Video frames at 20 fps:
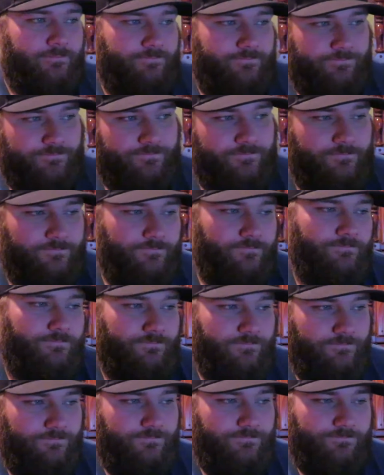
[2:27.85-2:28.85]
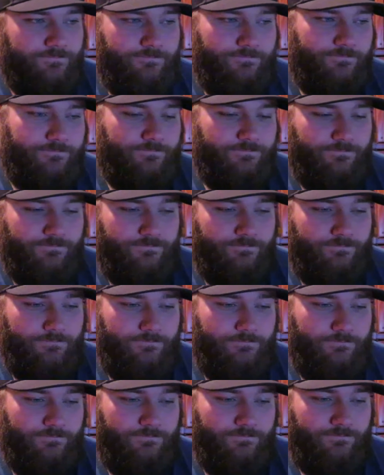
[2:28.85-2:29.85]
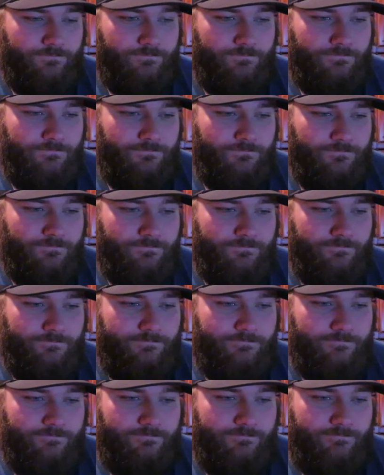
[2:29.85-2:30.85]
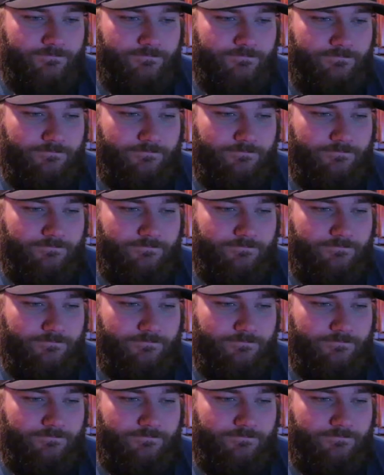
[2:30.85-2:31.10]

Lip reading: (silence)